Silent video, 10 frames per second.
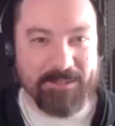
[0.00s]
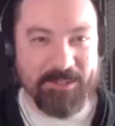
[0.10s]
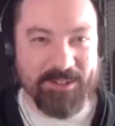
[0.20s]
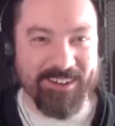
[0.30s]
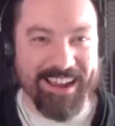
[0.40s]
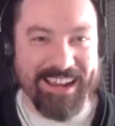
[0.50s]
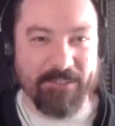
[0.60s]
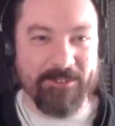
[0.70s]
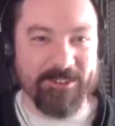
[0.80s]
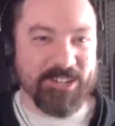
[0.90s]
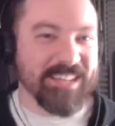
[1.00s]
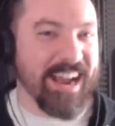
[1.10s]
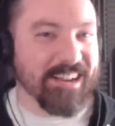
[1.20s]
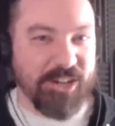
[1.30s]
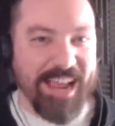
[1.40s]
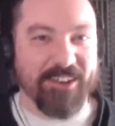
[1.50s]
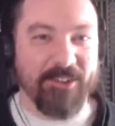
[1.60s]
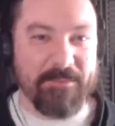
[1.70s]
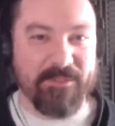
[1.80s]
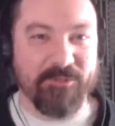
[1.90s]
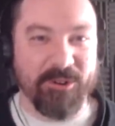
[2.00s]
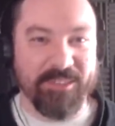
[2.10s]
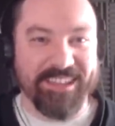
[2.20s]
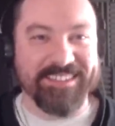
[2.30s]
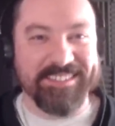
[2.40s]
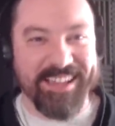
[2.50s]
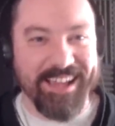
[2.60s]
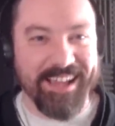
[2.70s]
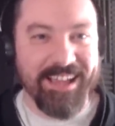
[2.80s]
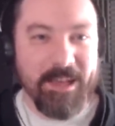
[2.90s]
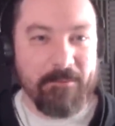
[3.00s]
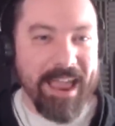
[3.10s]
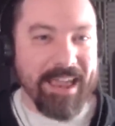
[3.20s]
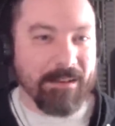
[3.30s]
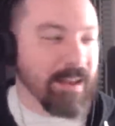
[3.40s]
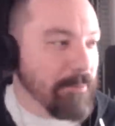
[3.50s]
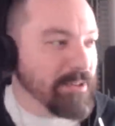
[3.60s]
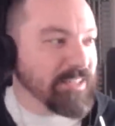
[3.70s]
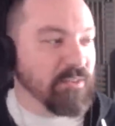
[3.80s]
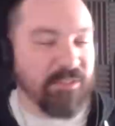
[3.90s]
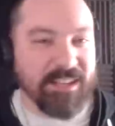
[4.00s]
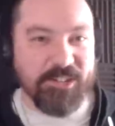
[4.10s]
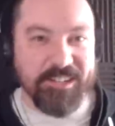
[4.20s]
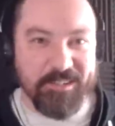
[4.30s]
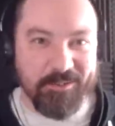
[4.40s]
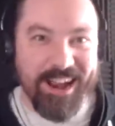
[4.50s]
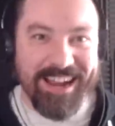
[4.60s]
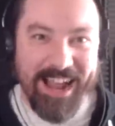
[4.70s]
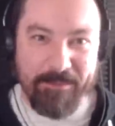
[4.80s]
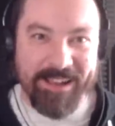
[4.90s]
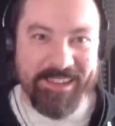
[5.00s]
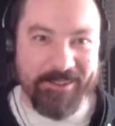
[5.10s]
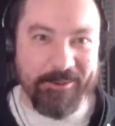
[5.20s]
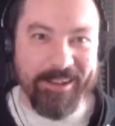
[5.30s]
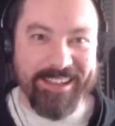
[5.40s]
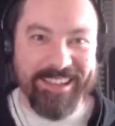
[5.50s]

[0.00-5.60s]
I'm doing great. And we were just kind of chatting right before this. Uh, yeah. Man, I miss conventions, right? How about you?